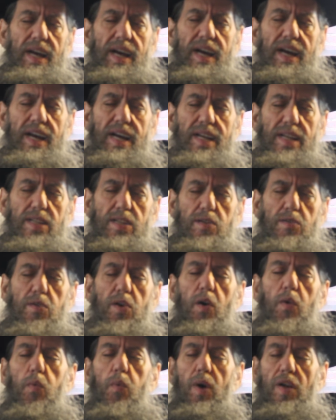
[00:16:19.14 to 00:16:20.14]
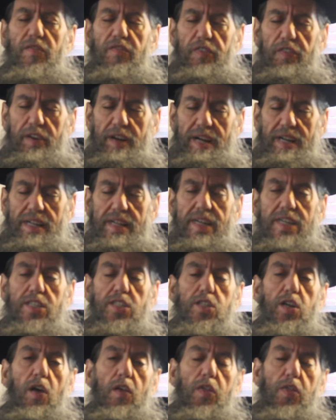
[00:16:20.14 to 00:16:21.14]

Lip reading: And you go 1 for English,